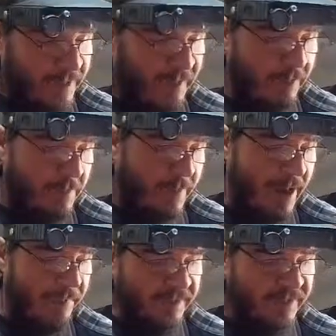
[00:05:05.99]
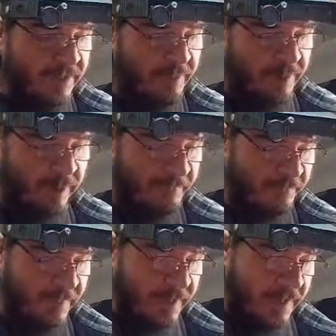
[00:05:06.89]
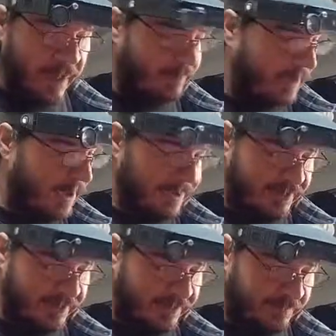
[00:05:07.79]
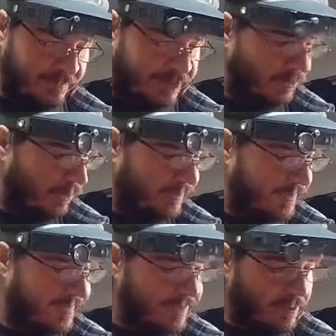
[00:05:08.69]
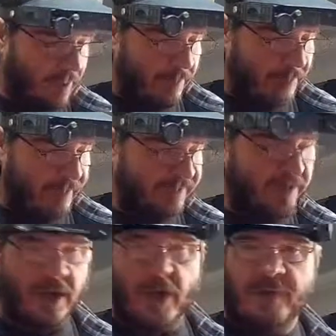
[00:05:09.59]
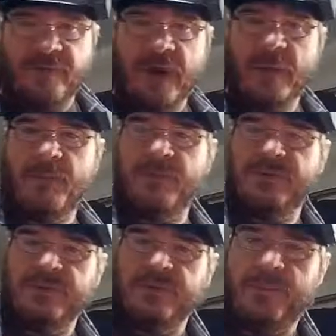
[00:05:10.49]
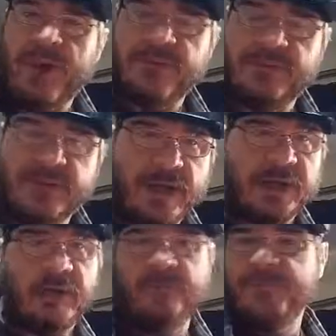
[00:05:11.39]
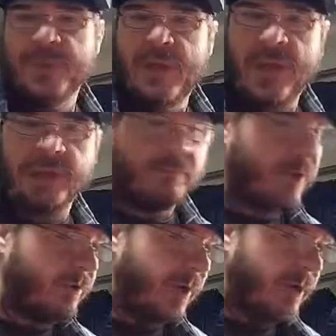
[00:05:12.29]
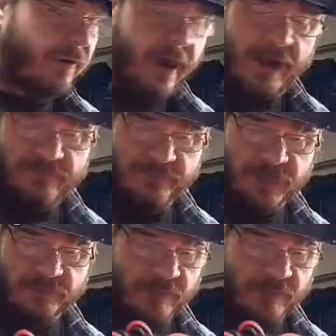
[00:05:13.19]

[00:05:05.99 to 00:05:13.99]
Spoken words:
I were to mount this up here and just short these two up against the carbon fiber between the positive and negative, I could burn my craft up,